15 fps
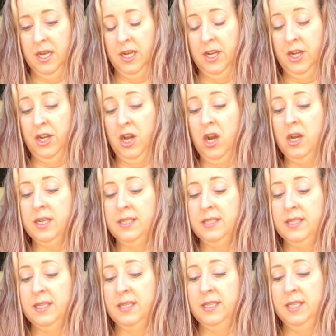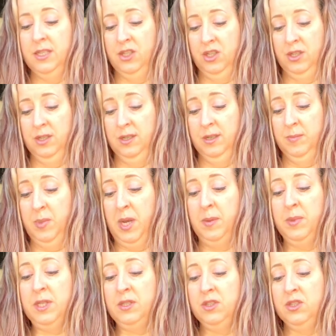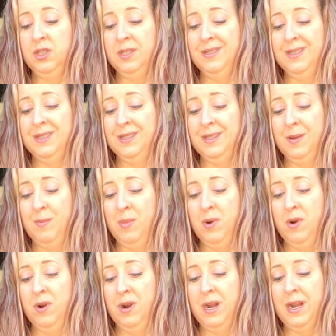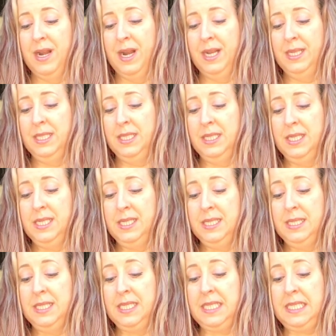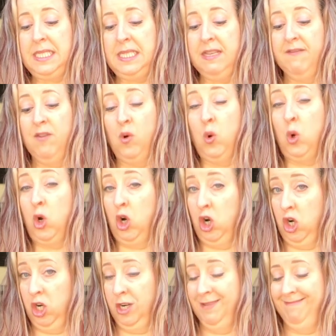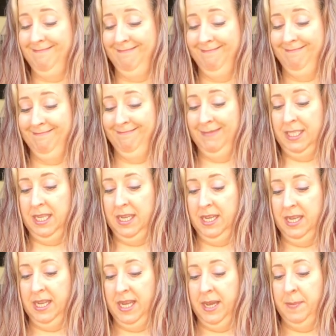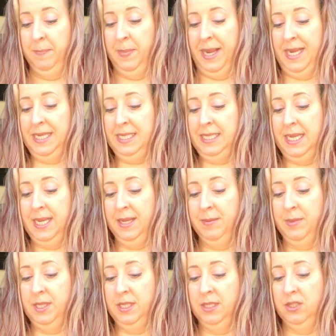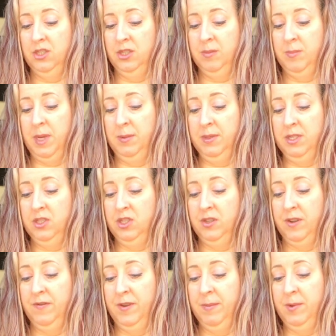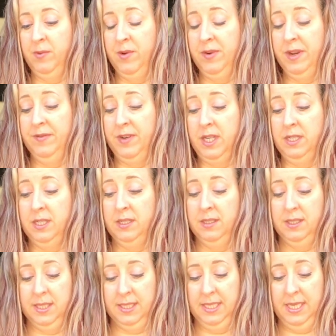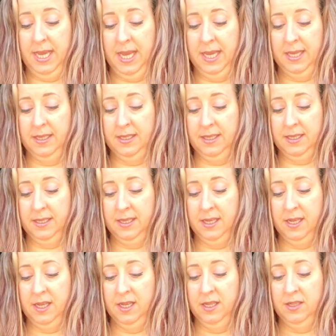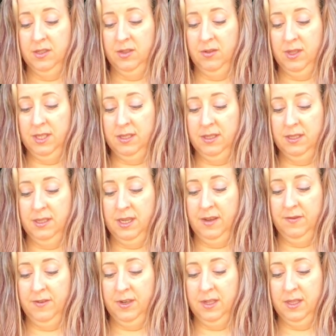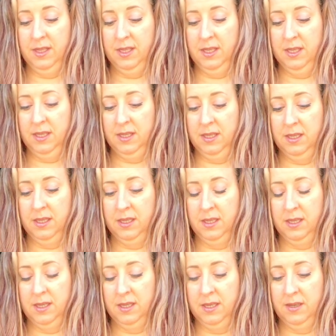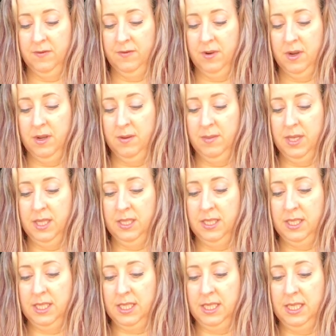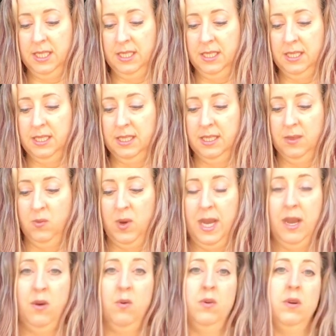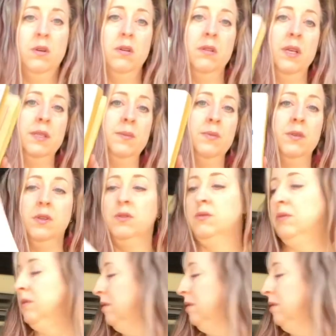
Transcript: Knox edition, published December 1964. Bantam edition, published February of 1968. So this is definitely from the 60s. Wow, that's pretty cool.